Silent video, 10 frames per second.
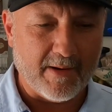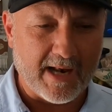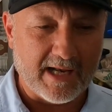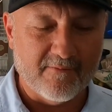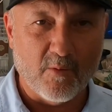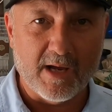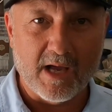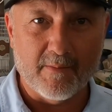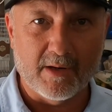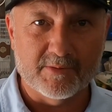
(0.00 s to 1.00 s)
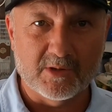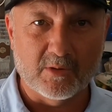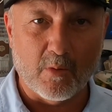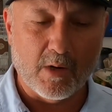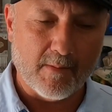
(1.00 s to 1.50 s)
We got a giveaway coming up
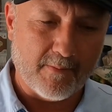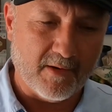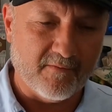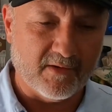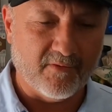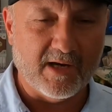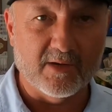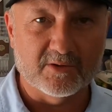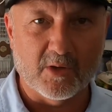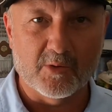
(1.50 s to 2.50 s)
soon on one of my previous videos, so